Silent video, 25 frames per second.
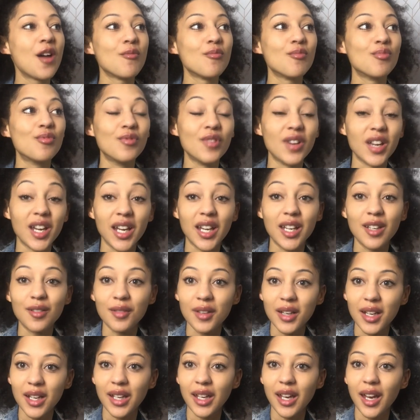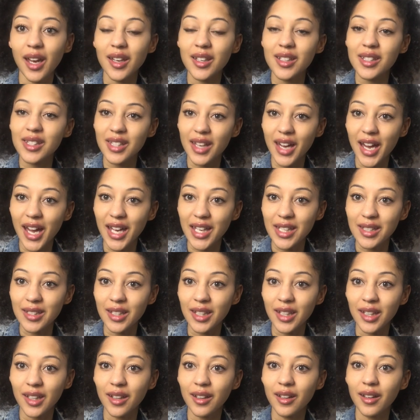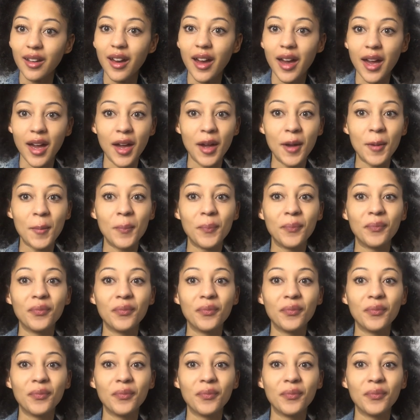Really excited. I